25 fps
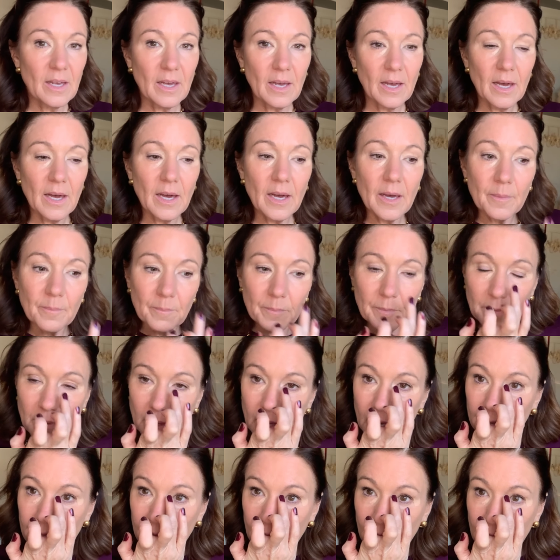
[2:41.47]
And
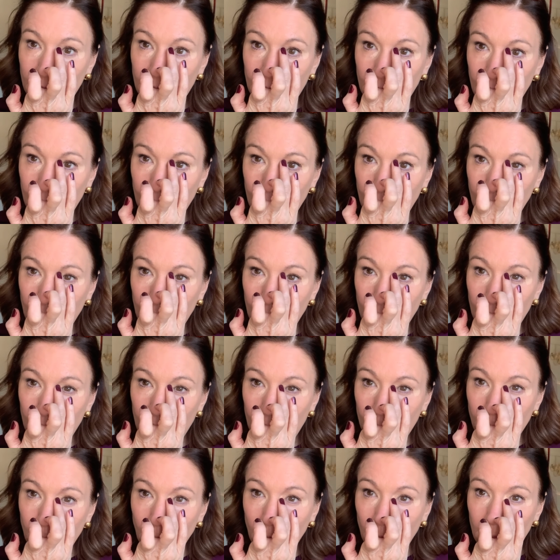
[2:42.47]
then
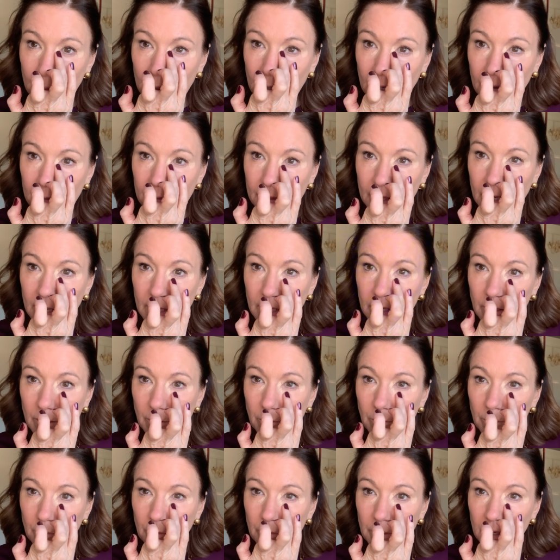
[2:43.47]
pop it on the inner
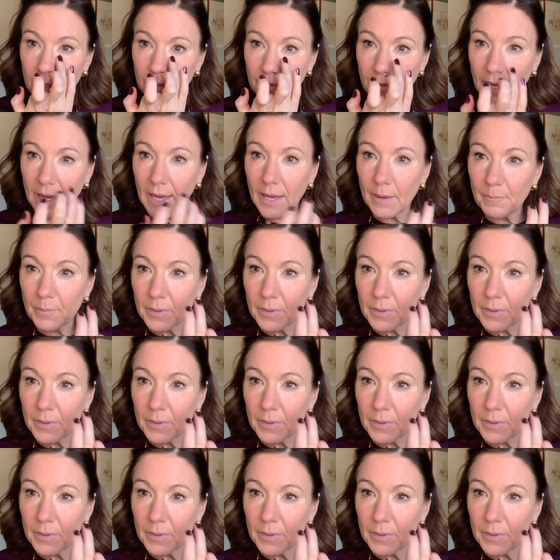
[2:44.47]
corner there,